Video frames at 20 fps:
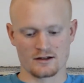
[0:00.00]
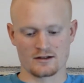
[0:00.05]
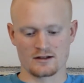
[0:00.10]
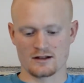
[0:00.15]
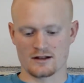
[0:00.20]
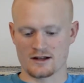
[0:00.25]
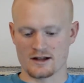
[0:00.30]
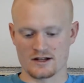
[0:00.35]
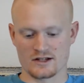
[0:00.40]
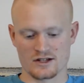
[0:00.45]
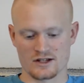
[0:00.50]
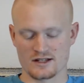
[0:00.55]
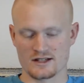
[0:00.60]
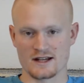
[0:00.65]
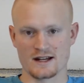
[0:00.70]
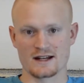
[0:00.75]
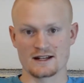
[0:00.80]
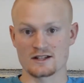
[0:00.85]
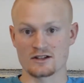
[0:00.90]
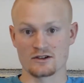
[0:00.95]
like I just
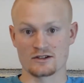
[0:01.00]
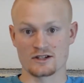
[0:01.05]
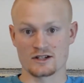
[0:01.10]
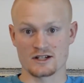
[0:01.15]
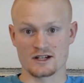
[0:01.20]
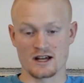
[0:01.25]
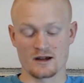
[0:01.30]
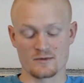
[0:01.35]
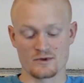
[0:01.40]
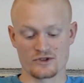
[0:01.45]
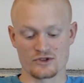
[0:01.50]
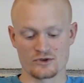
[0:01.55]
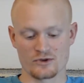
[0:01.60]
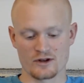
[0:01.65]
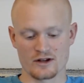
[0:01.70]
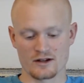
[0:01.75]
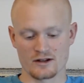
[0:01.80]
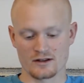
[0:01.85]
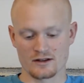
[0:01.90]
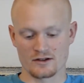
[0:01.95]
said, it's all just chemistry.